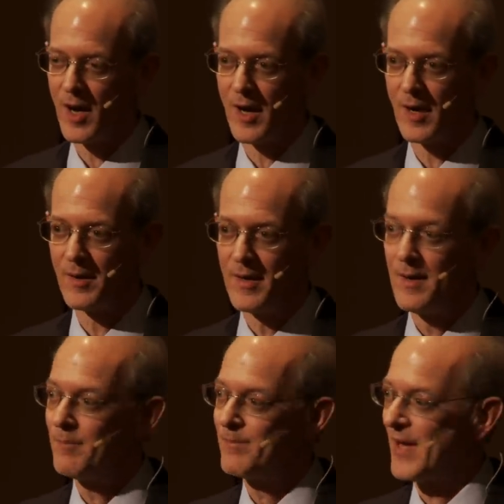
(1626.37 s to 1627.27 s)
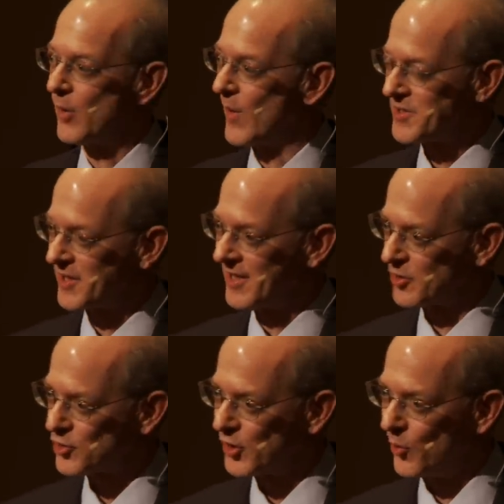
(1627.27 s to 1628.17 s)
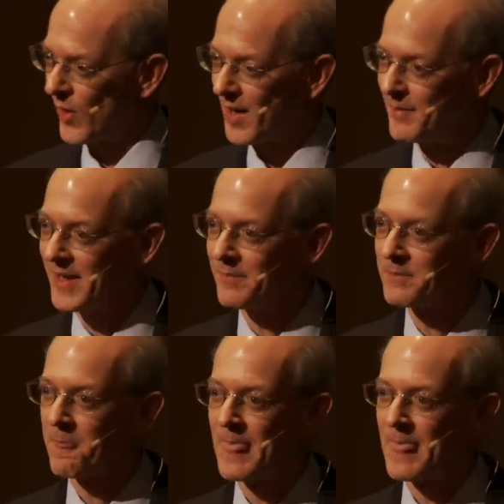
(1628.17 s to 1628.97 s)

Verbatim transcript: uh, Penderecki. I'll show you what I mean.